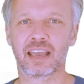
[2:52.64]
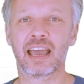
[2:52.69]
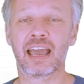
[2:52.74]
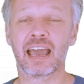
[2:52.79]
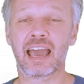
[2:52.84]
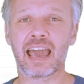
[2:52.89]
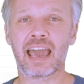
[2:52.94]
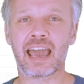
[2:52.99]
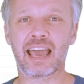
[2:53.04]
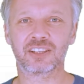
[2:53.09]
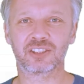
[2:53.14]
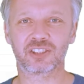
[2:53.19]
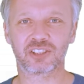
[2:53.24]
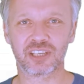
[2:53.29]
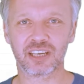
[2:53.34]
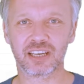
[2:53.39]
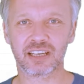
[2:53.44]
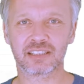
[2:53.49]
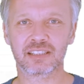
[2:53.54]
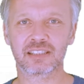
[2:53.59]
And
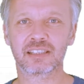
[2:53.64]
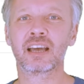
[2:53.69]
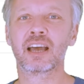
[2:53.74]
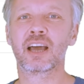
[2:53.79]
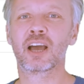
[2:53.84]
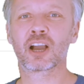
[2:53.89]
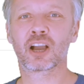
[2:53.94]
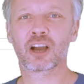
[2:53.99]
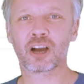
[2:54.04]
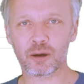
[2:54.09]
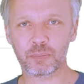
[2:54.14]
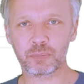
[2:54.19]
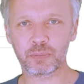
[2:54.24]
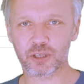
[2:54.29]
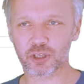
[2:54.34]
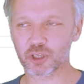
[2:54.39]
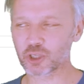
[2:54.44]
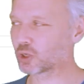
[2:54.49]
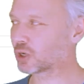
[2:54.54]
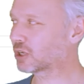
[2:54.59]
sixth, copy the
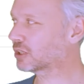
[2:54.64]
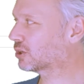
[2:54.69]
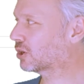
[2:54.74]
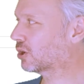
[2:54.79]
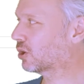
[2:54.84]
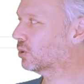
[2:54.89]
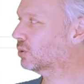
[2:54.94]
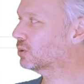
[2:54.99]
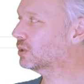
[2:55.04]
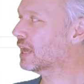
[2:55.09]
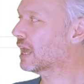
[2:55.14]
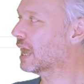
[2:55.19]
shortcode